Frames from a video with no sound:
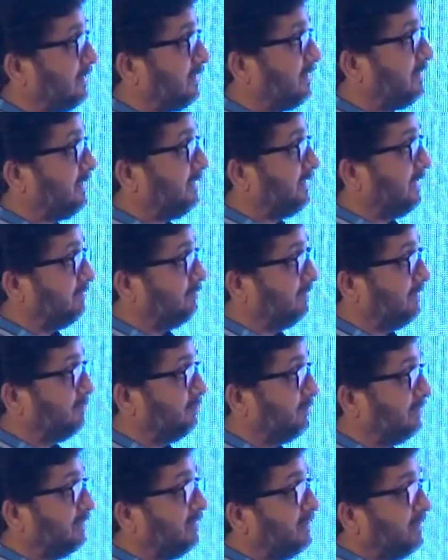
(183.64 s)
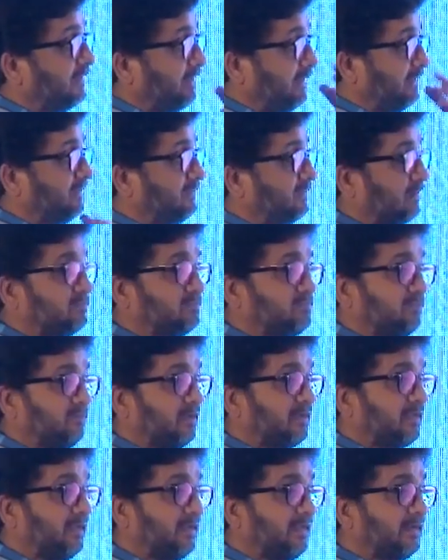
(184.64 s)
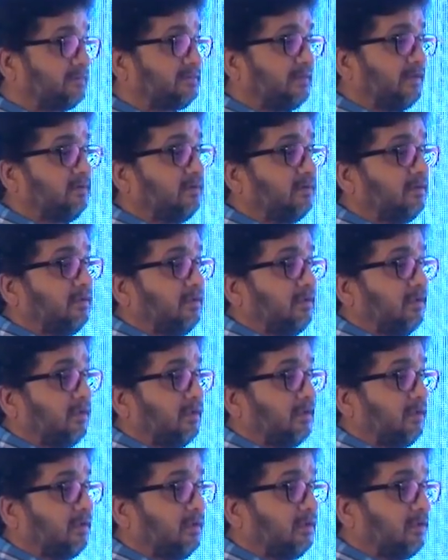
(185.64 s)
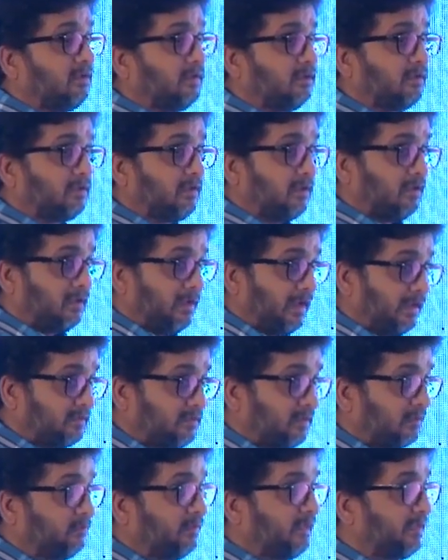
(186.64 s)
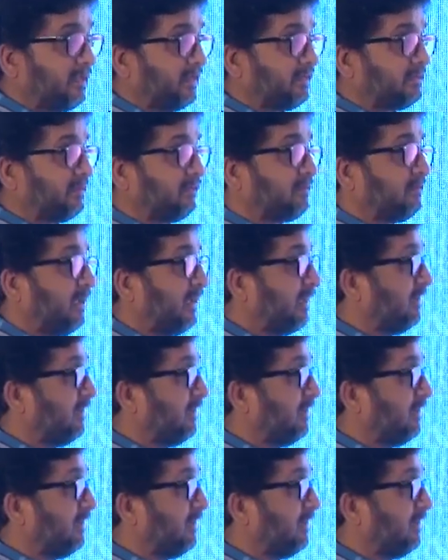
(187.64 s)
currently available in terms of a connected and communicated